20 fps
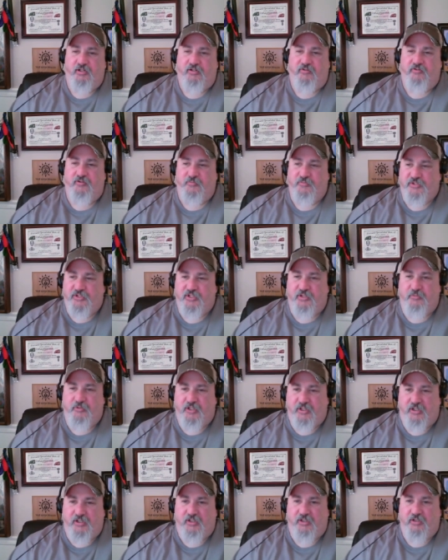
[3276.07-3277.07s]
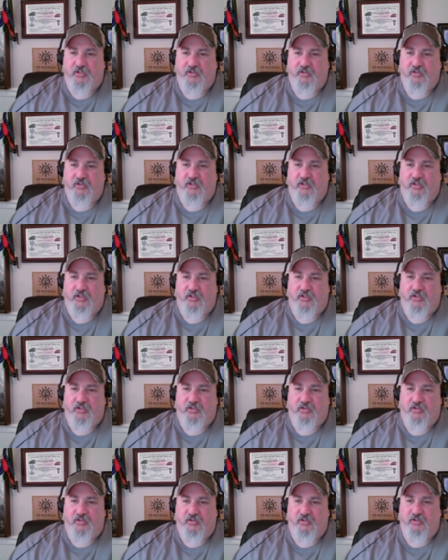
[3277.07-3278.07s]
from some of the
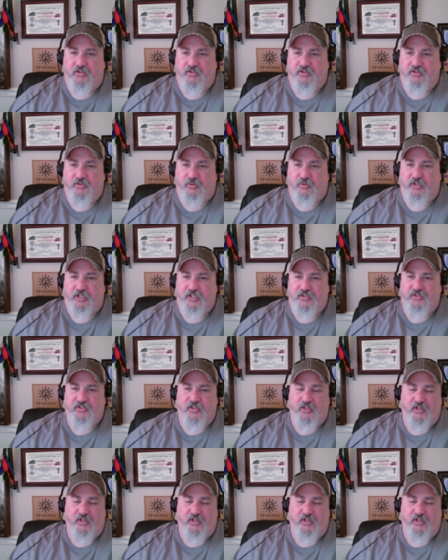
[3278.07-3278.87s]
uh, stories.